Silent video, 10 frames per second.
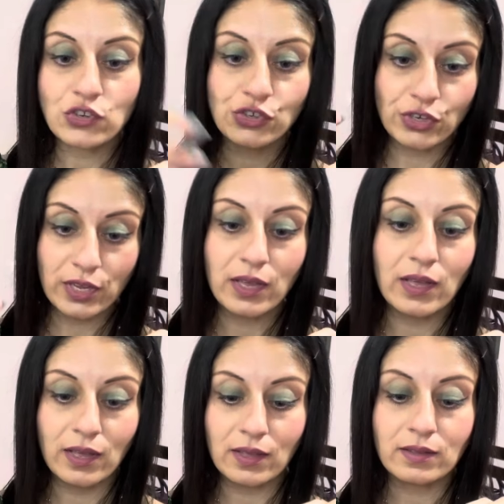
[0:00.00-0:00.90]

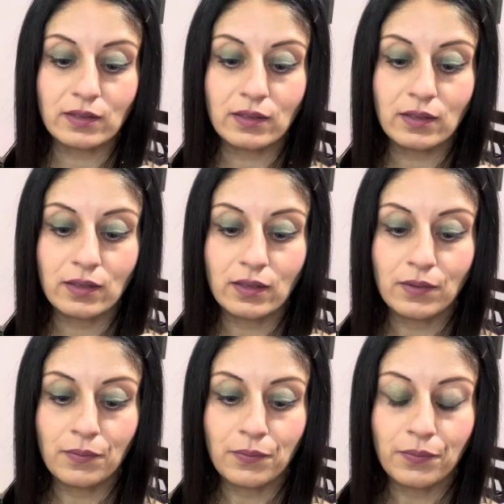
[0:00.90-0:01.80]
she is
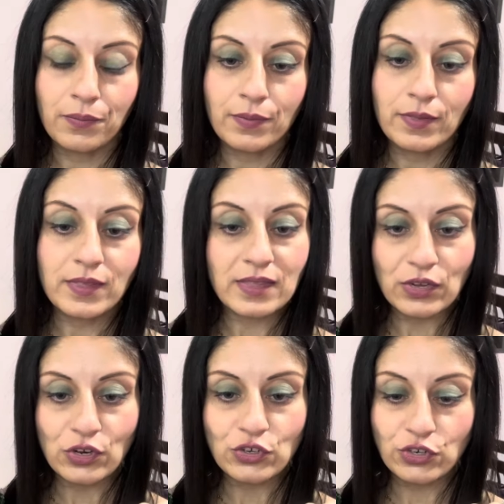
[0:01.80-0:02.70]

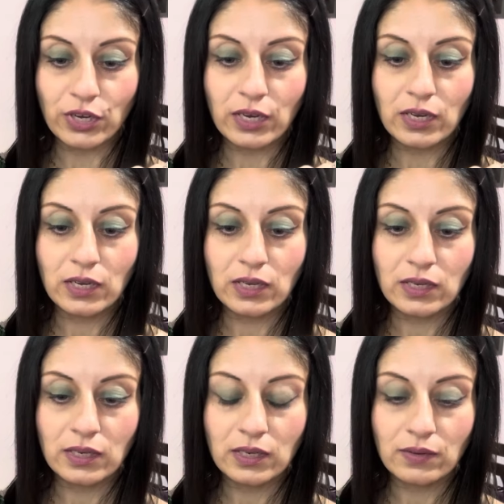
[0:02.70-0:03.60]
searching
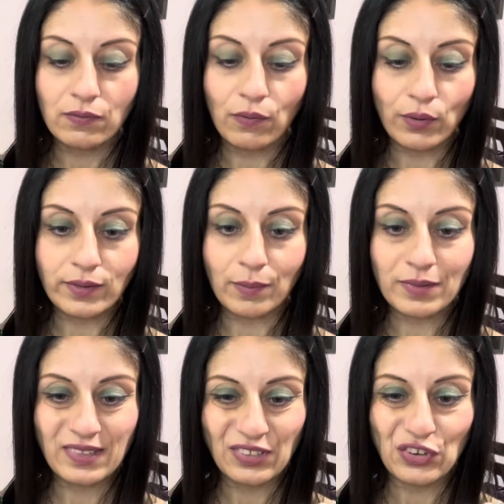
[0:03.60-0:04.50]
for some
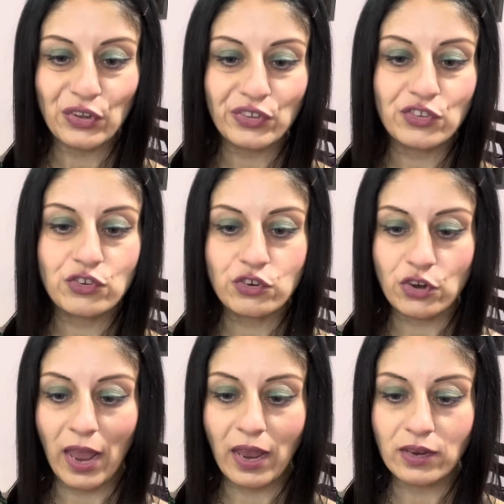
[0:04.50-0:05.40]
serious
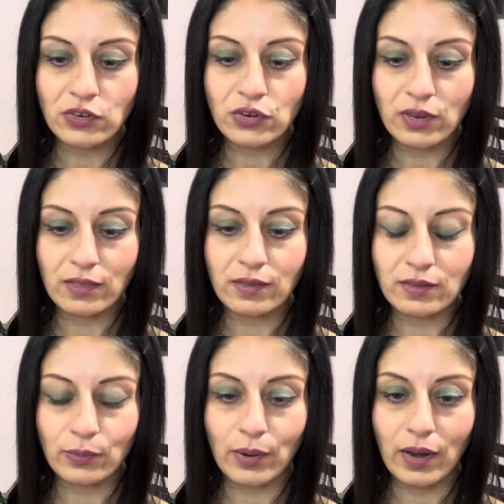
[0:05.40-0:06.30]
change in
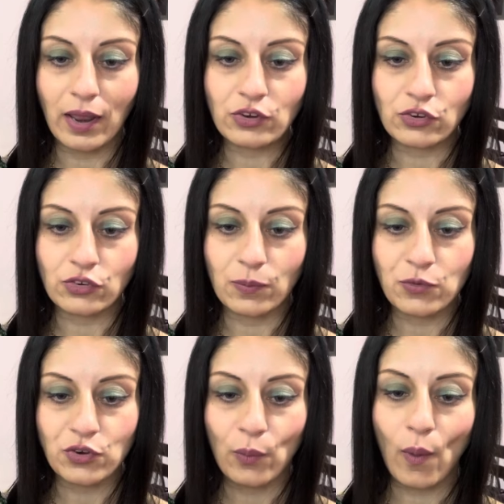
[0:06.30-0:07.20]
this relationship.
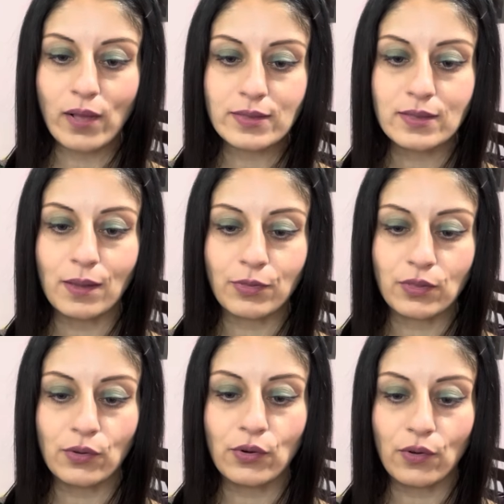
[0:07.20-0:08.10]
She wants some
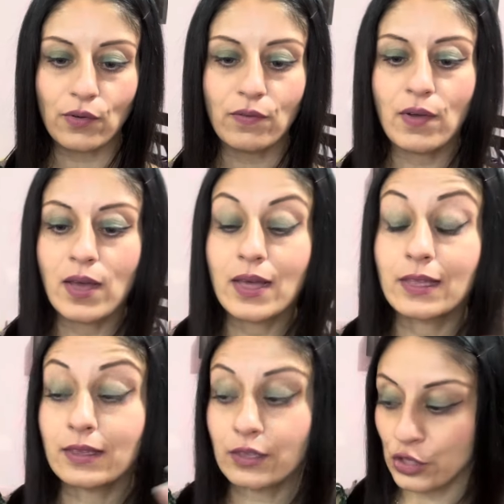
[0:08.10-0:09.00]
sort of
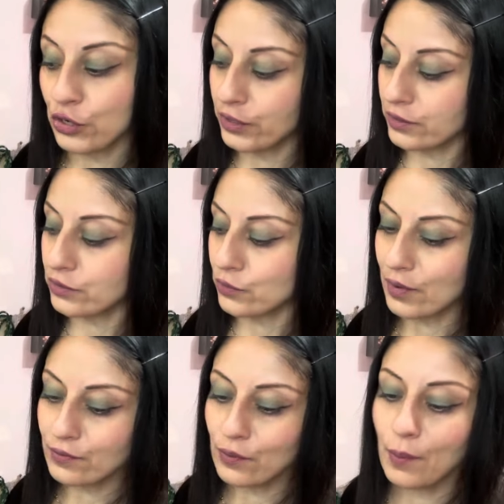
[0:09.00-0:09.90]
serious
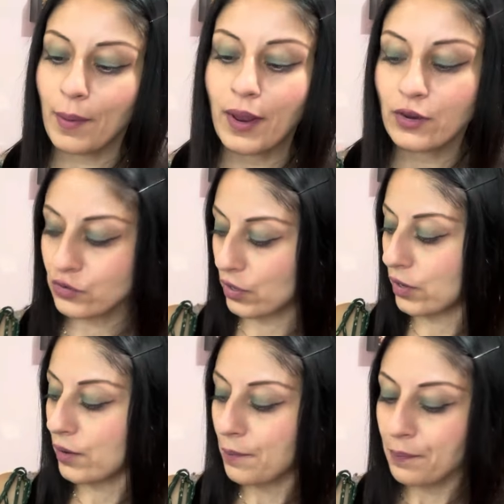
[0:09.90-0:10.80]

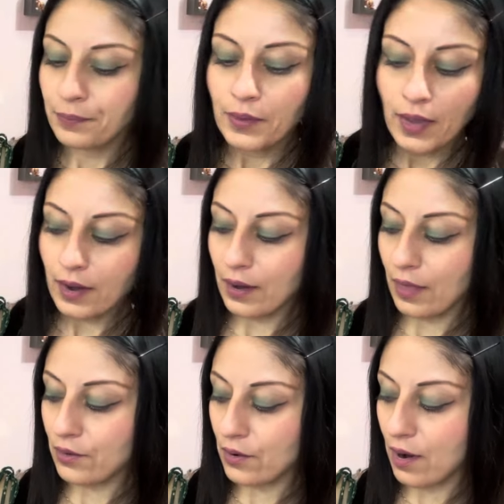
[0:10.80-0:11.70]
transformation.
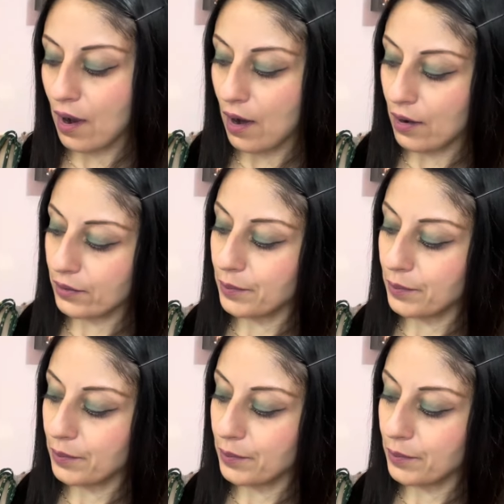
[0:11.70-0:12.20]
Another card,